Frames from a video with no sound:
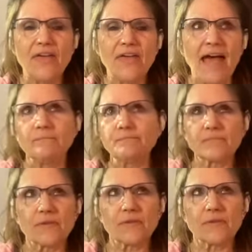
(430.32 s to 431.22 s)

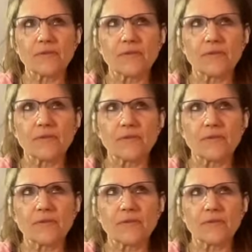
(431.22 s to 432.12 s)
And
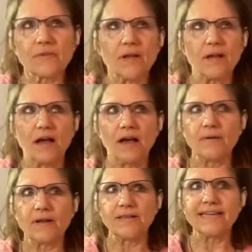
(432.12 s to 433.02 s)
little did I
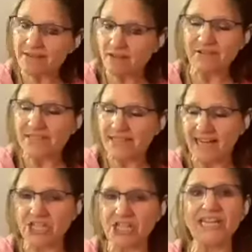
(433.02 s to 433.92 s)
know that
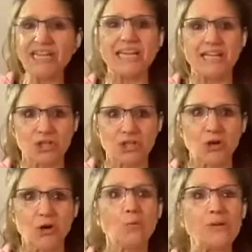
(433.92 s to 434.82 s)
my beloved
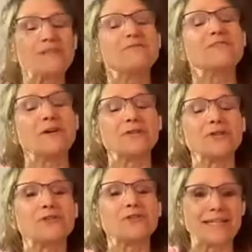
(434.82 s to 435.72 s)
Tai Chi teacher
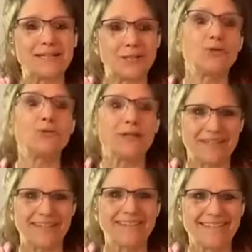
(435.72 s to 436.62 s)
was a
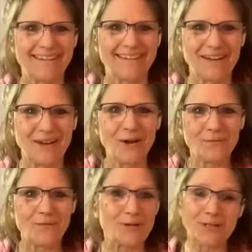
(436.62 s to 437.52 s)
Feldenkrais student
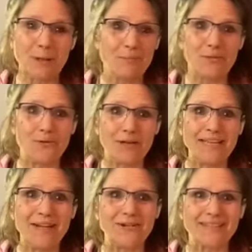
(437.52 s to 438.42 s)
for some
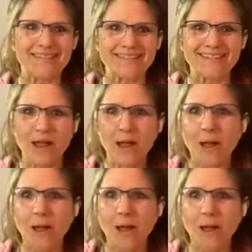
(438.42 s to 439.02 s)
30 years.